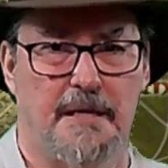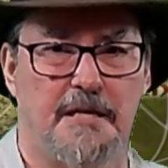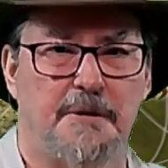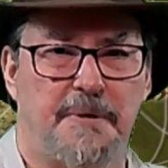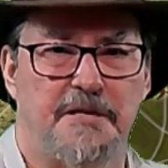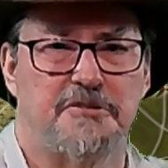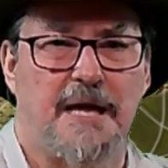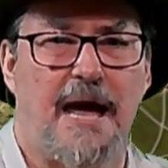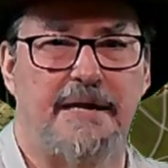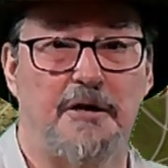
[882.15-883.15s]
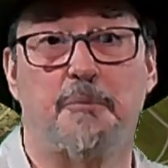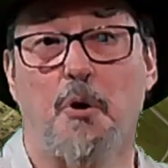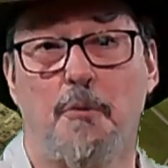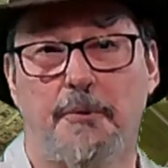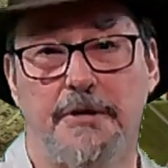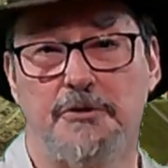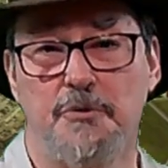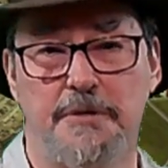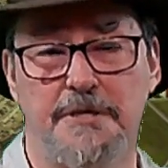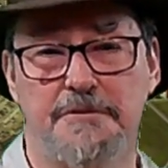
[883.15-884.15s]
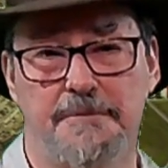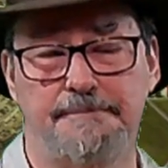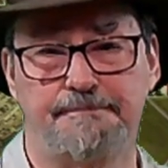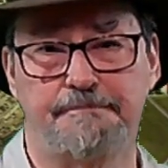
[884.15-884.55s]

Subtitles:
he can be assigned appropriate duties.